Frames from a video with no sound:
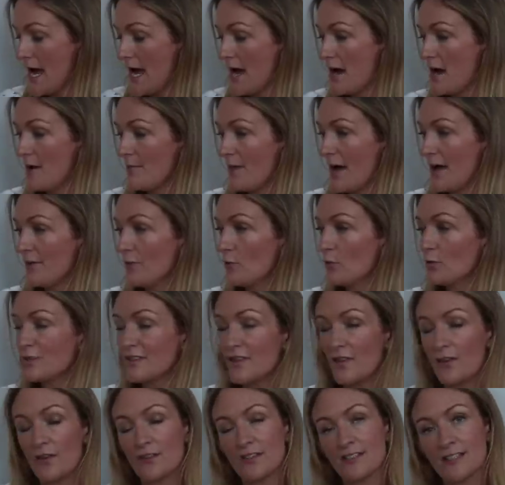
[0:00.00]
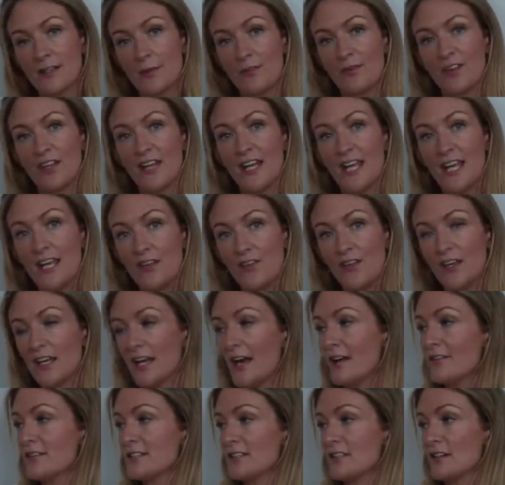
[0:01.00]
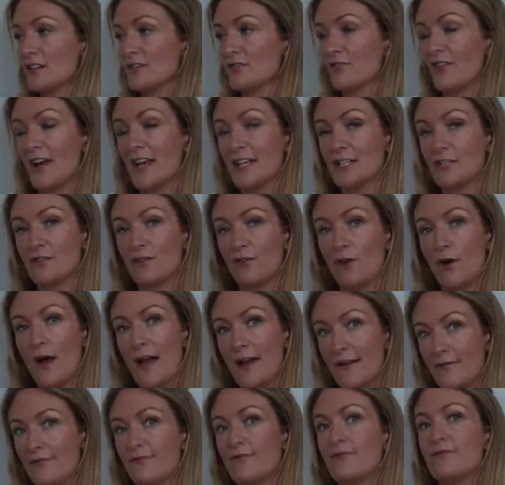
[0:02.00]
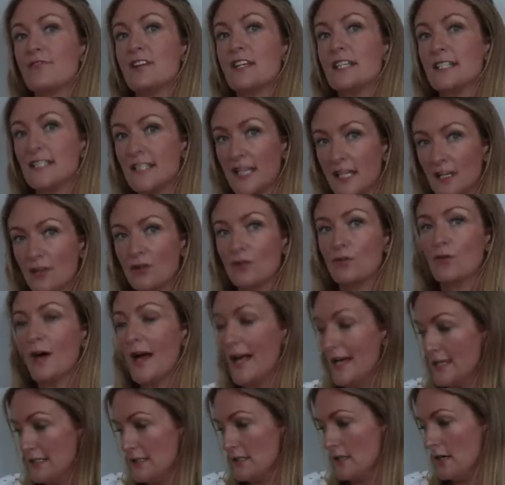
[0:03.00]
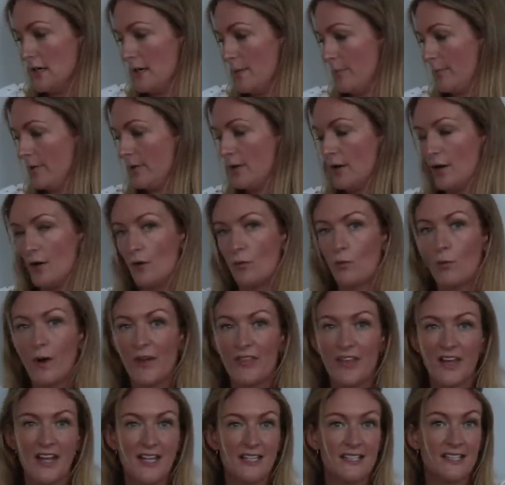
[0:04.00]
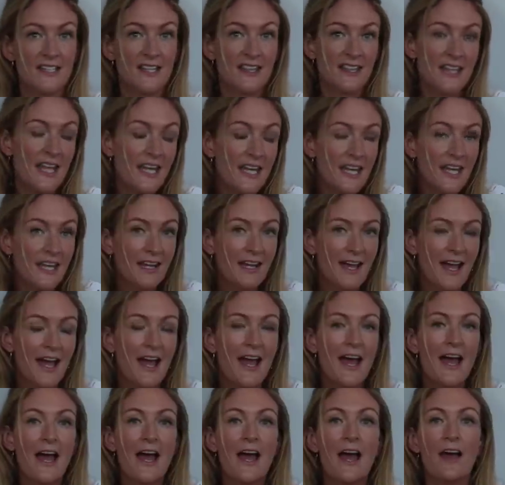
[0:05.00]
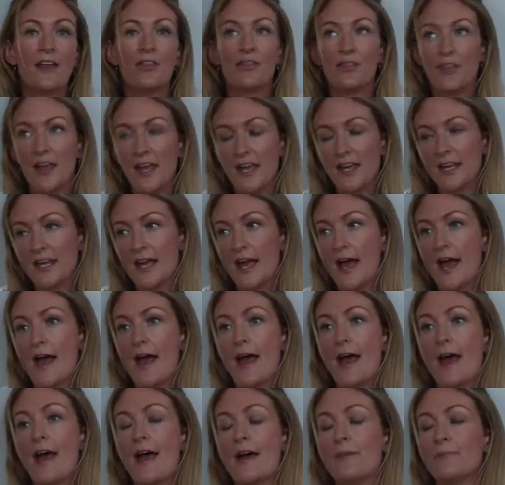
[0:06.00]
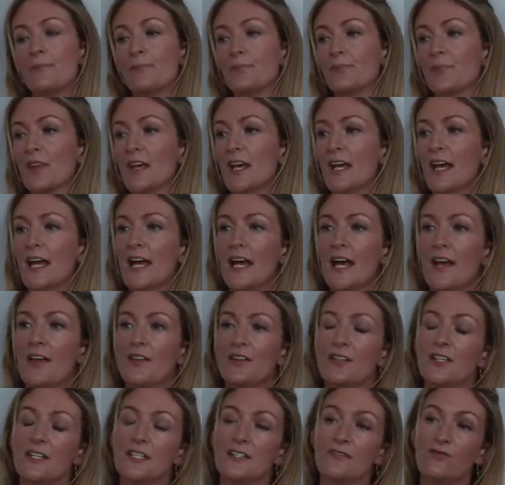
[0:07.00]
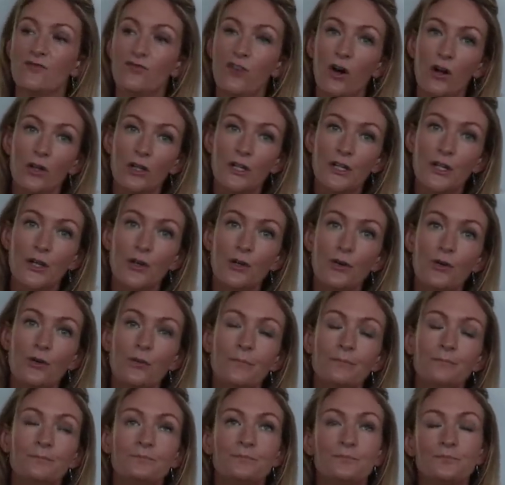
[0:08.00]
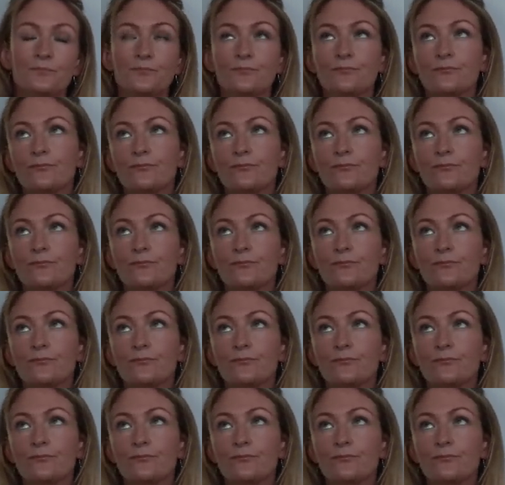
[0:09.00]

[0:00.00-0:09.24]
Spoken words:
And also there is something in the Kerastase range for every single hair type, whether it's thinning hair, thick hair, hair that needs volume,